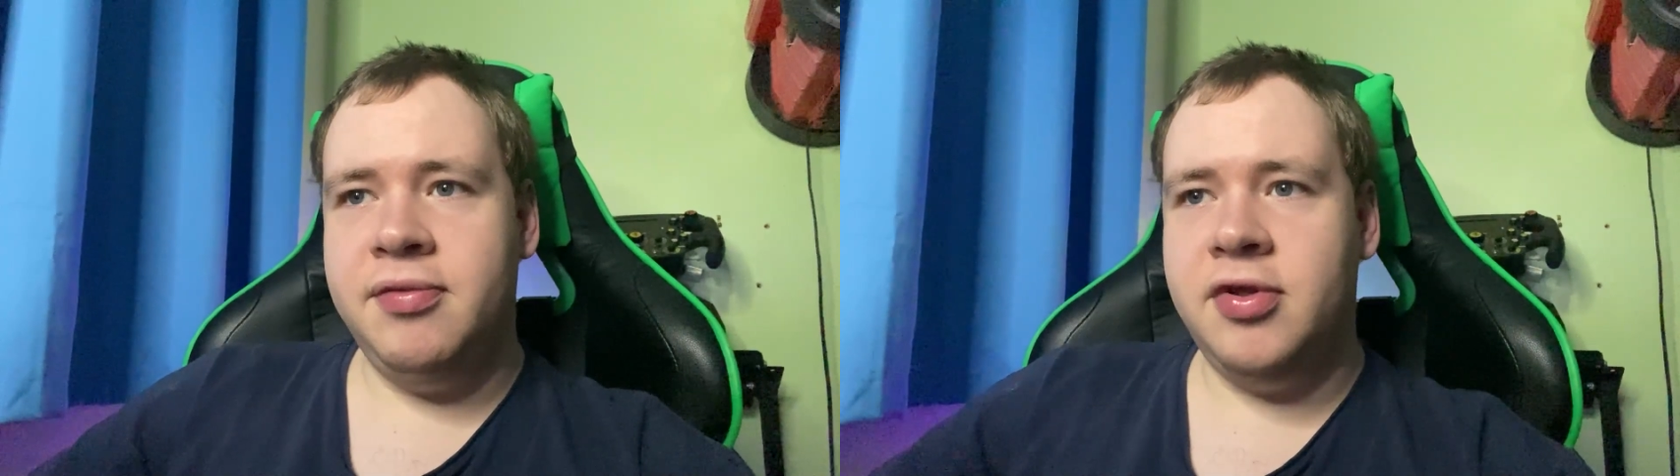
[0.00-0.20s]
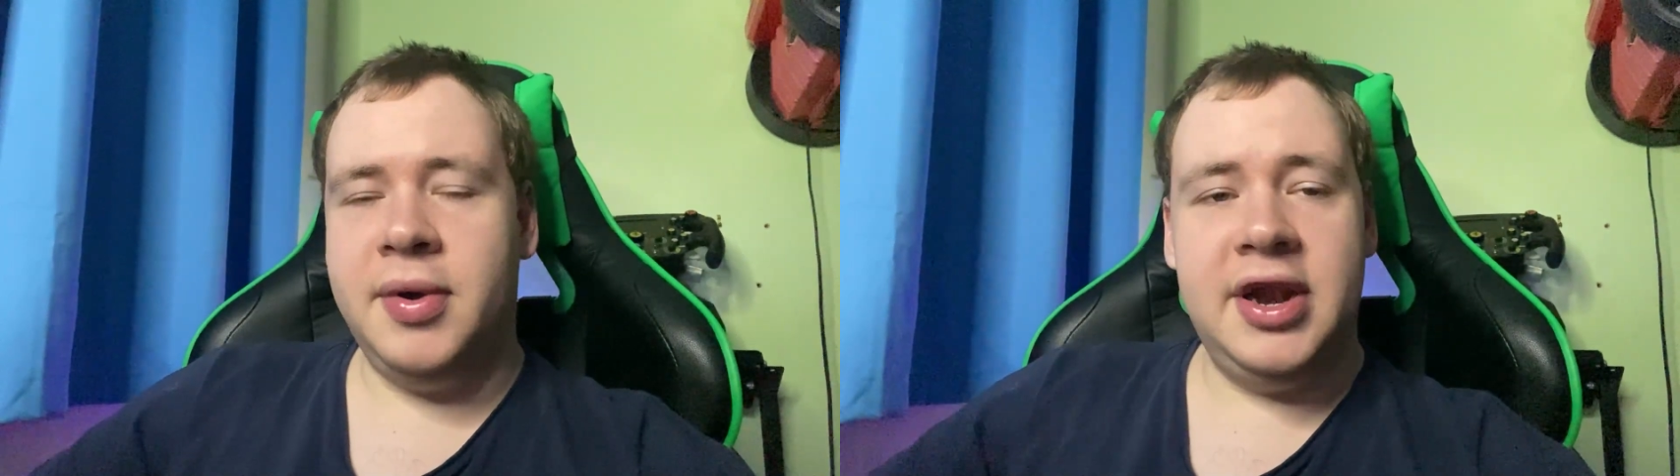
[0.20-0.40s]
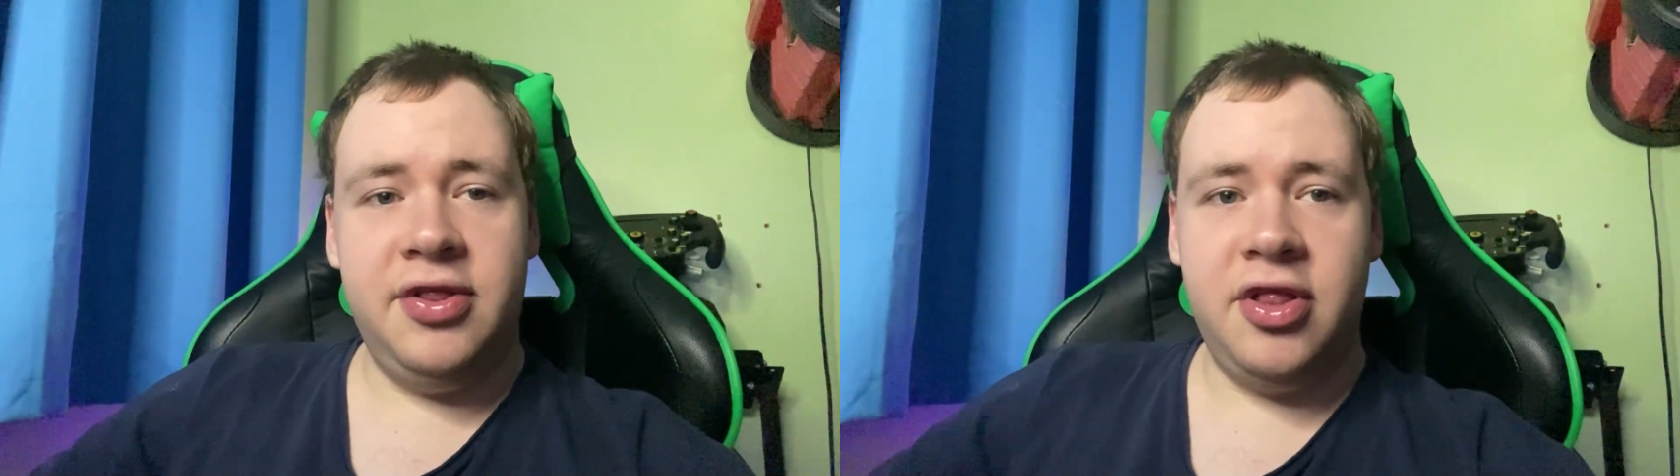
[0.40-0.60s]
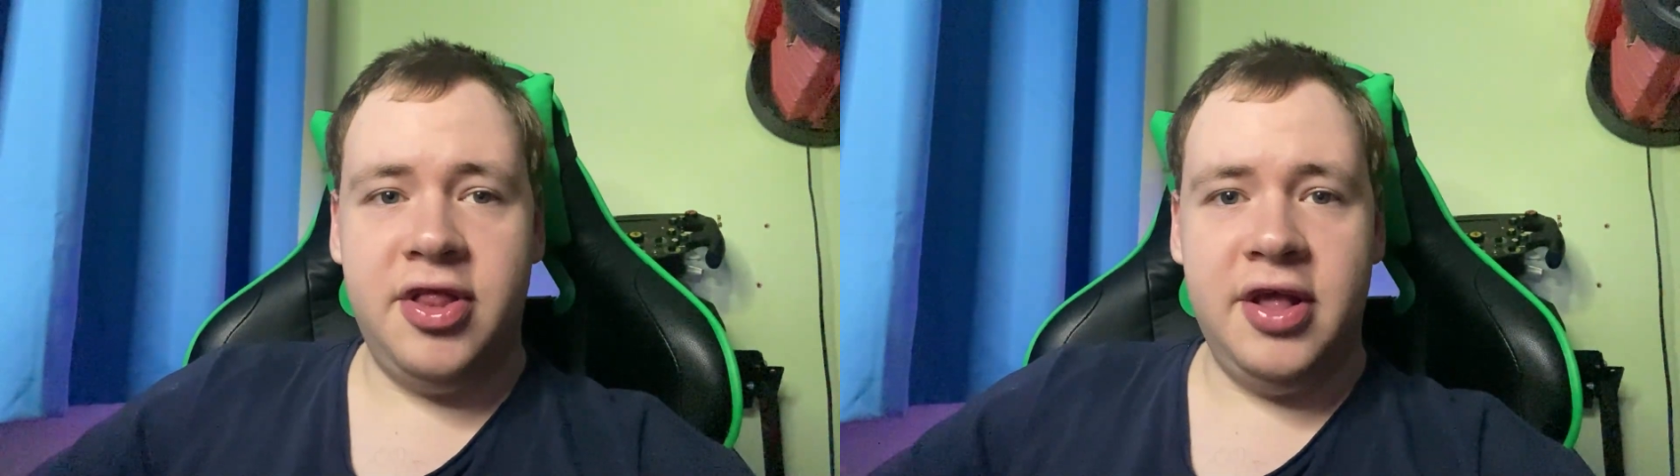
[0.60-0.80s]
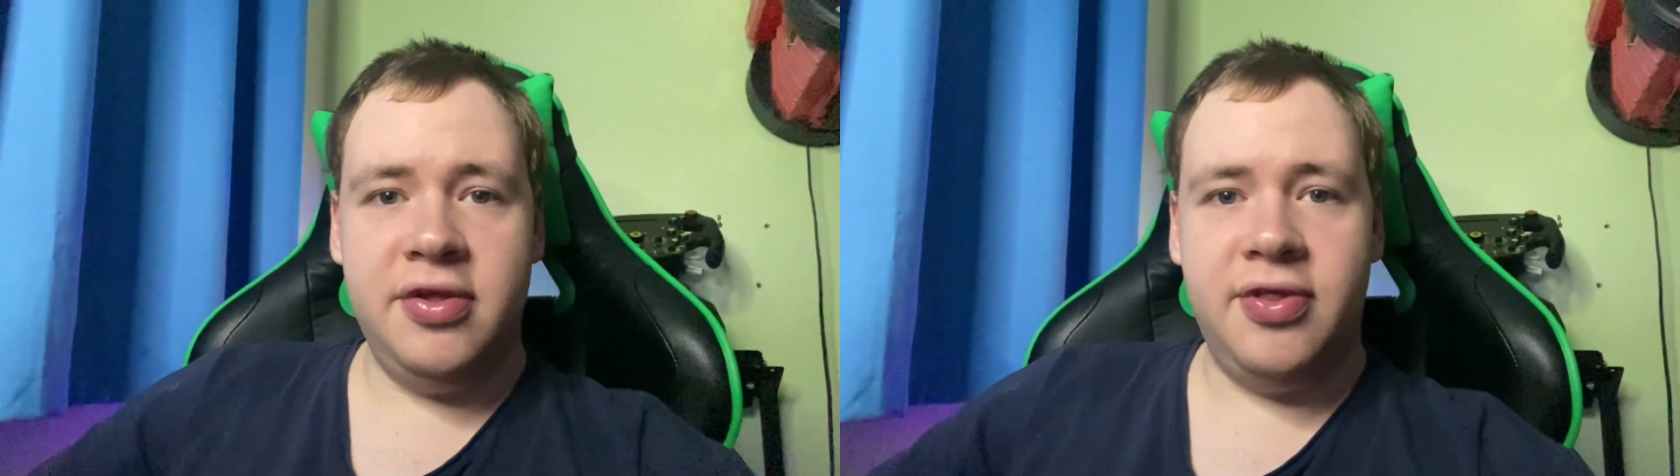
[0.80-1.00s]
So I did the
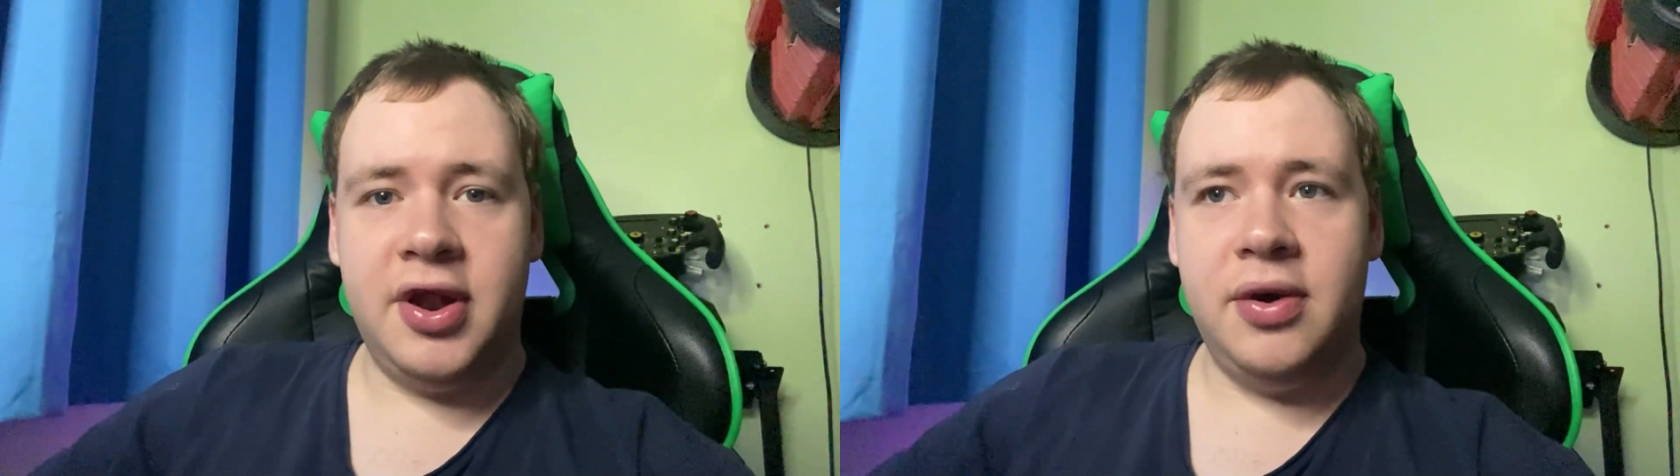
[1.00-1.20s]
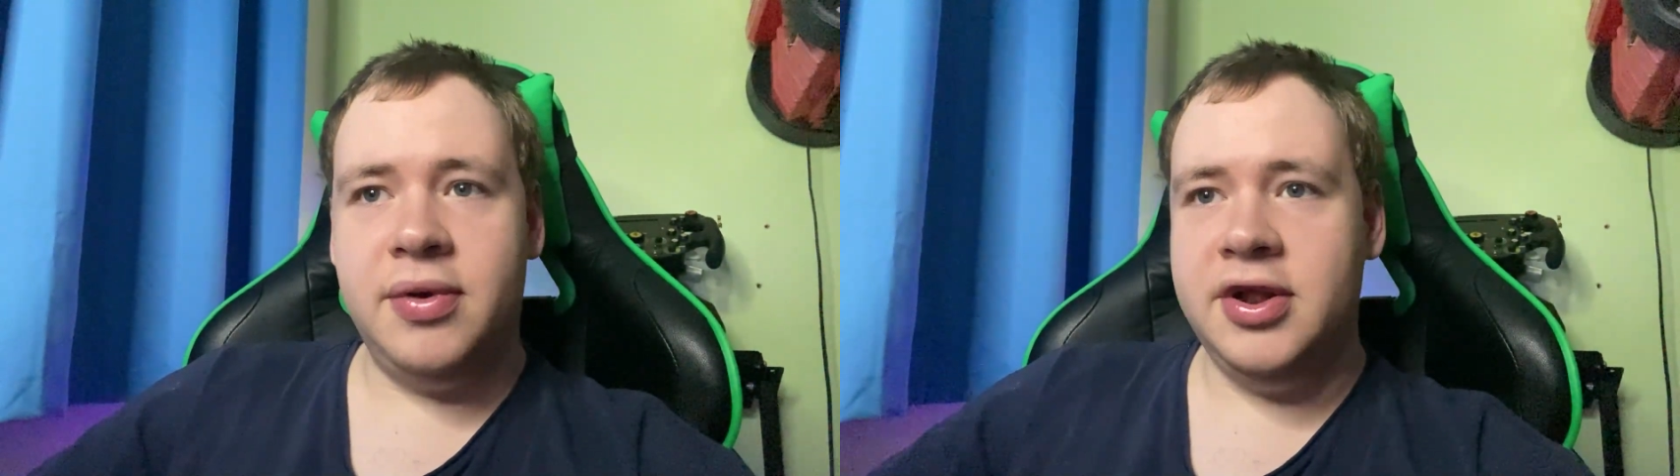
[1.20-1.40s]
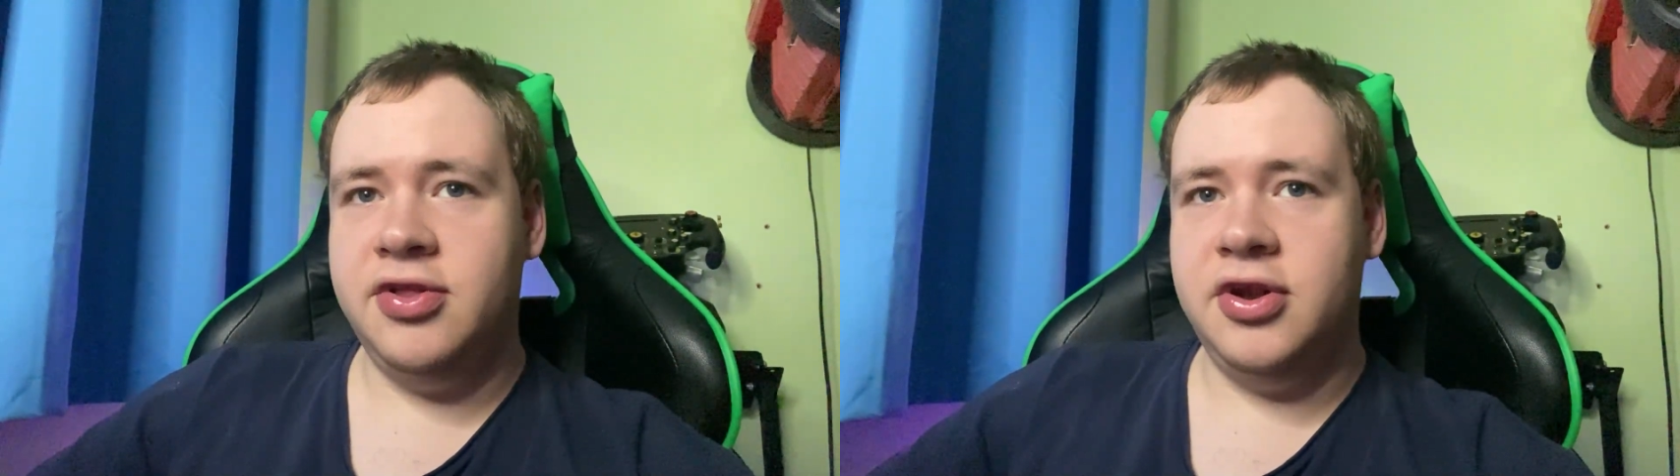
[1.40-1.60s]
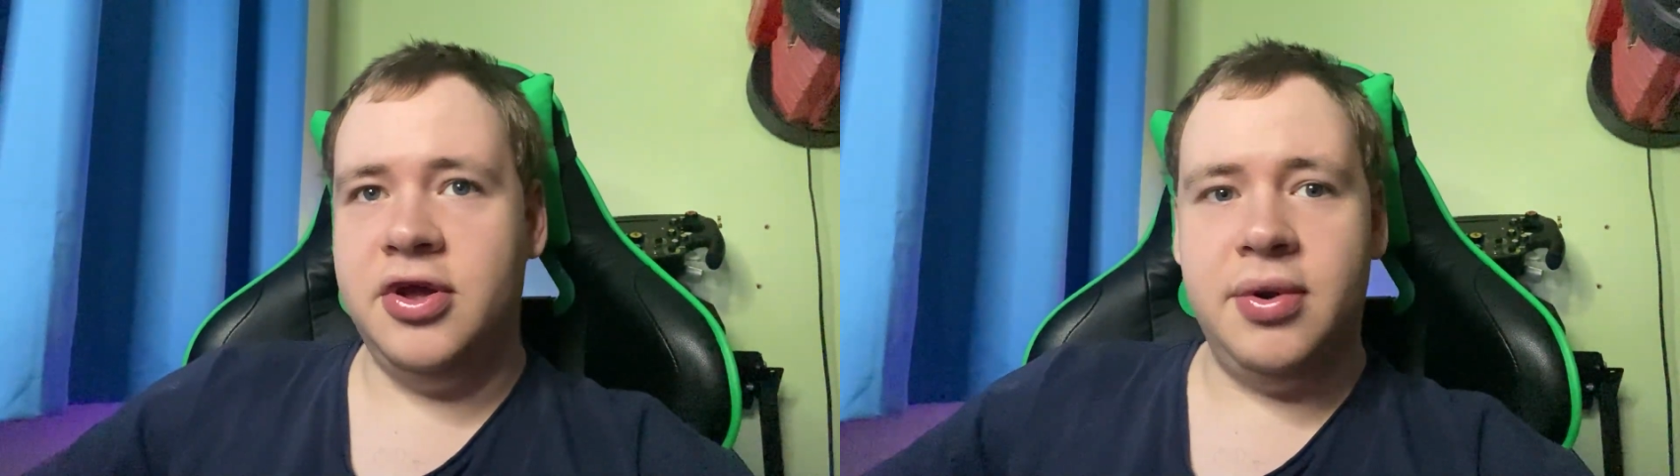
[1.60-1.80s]
things that I wanted to do,